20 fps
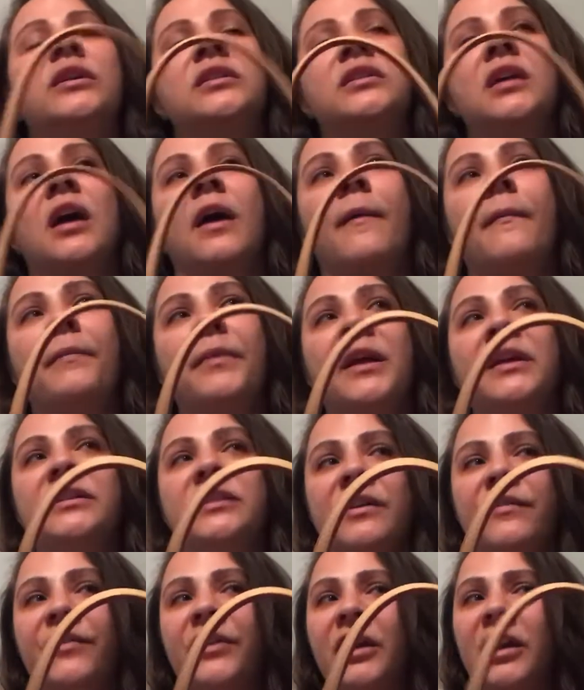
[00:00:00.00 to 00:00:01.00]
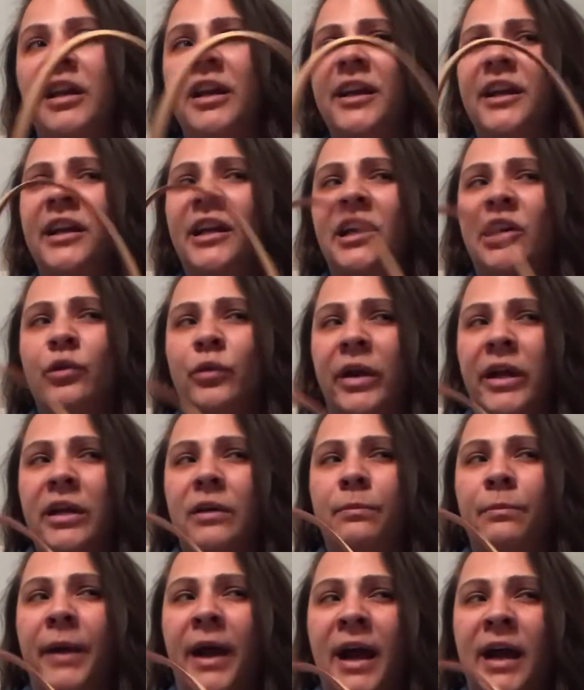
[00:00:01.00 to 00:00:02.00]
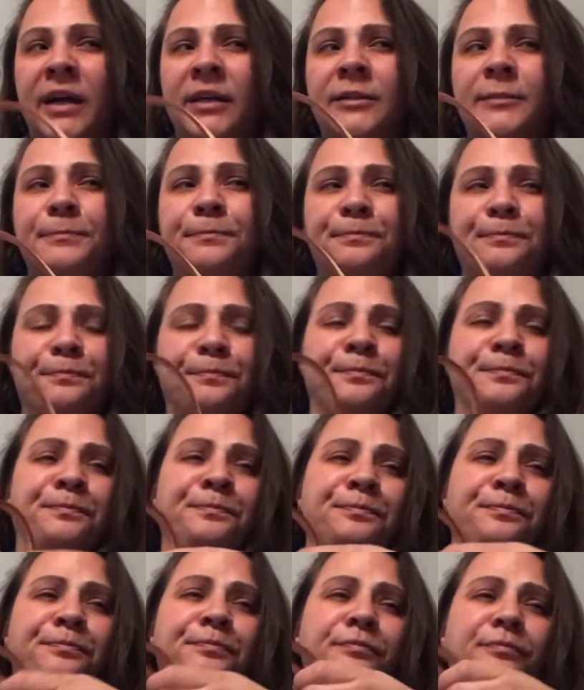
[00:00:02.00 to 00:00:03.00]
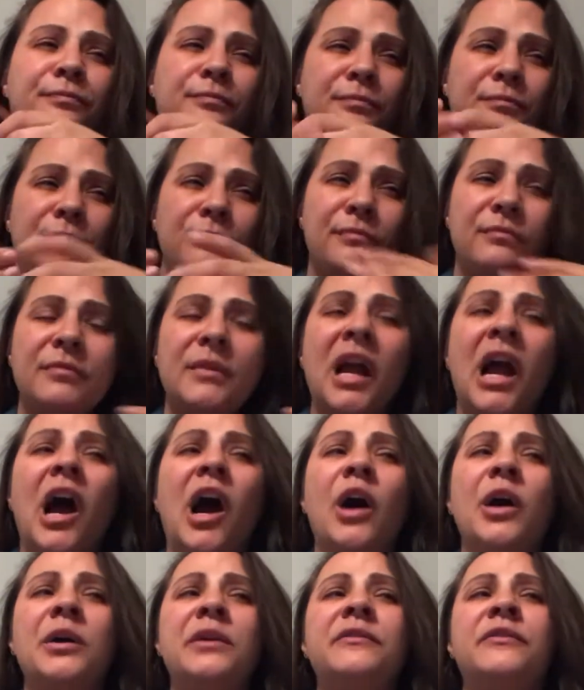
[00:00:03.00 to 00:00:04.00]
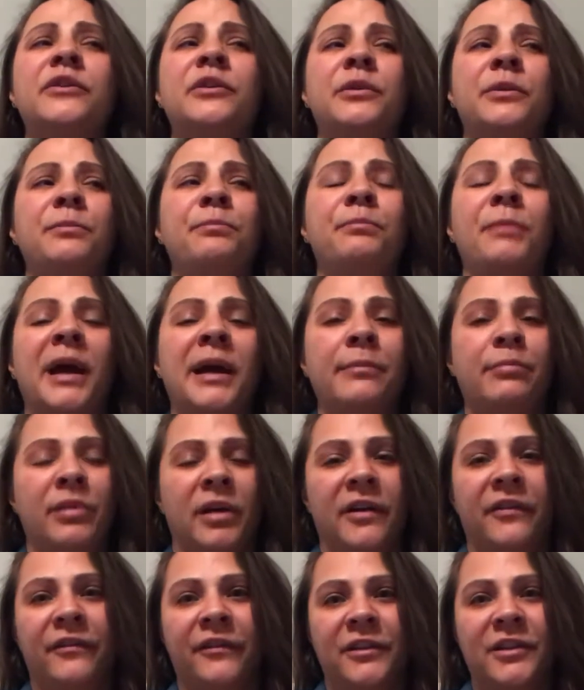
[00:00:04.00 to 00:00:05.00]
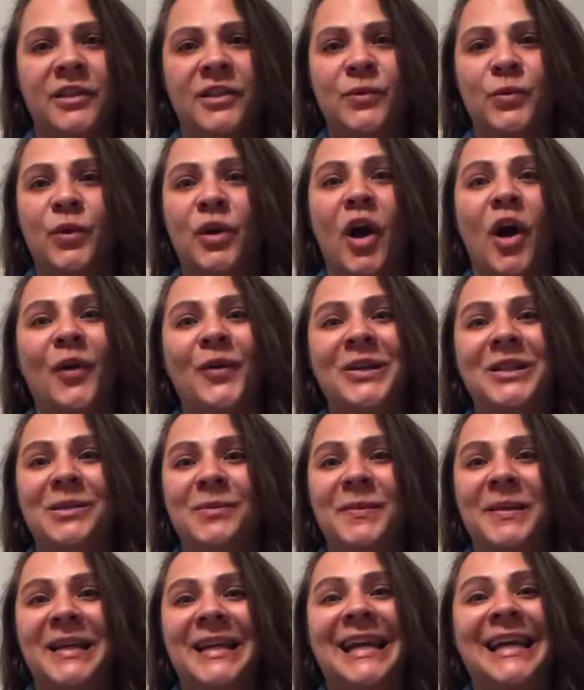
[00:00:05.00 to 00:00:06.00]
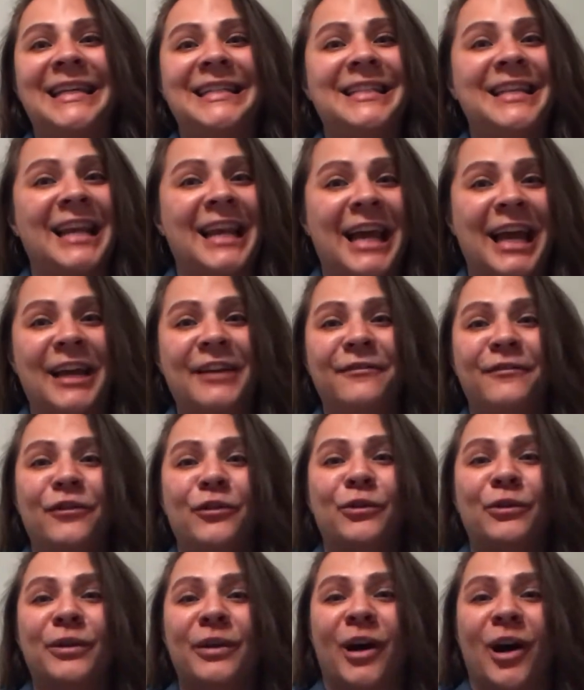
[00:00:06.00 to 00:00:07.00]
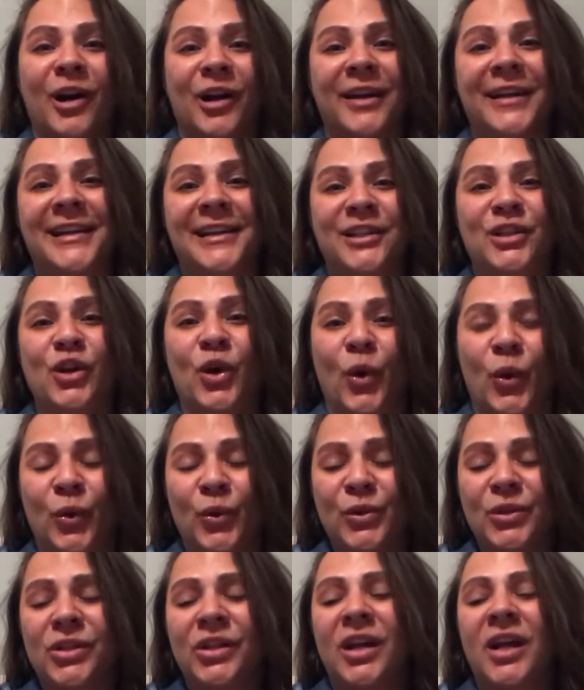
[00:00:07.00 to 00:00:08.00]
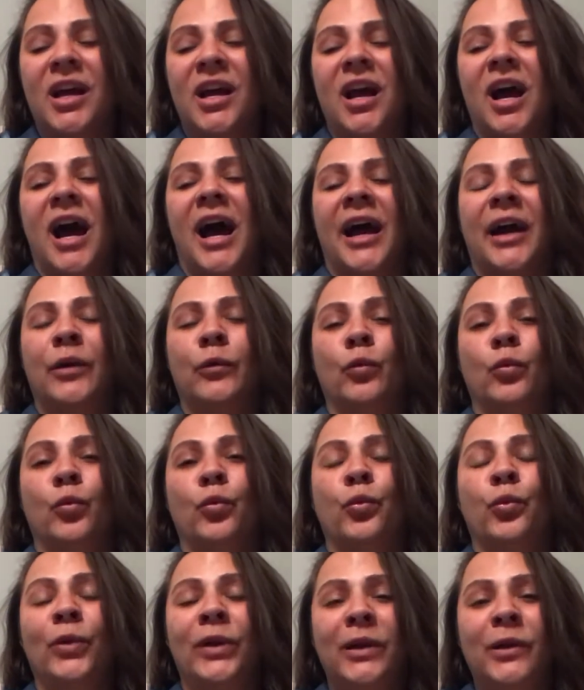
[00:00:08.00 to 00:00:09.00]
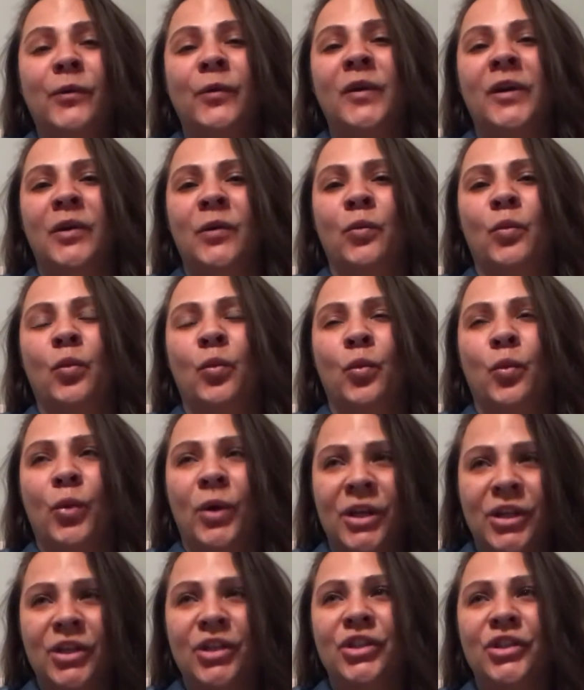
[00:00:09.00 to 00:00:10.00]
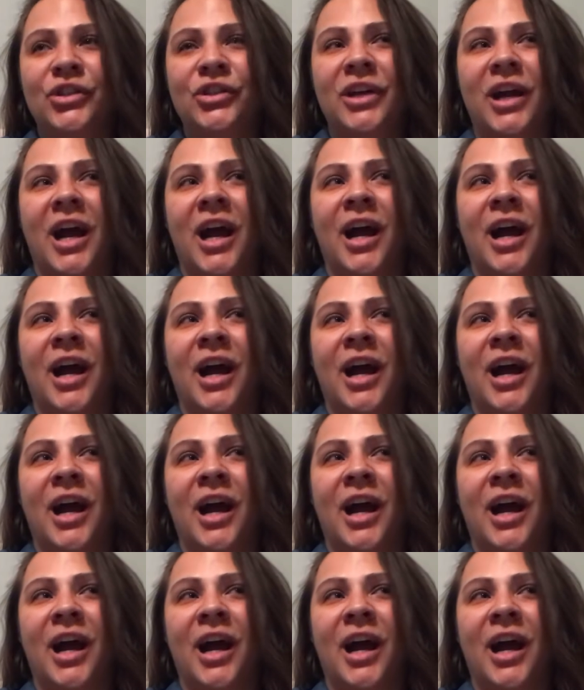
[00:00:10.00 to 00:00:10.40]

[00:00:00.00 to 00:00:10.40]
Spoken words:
is definitely a great bag. However, my preference would always be a Delightful on a tote. I really wish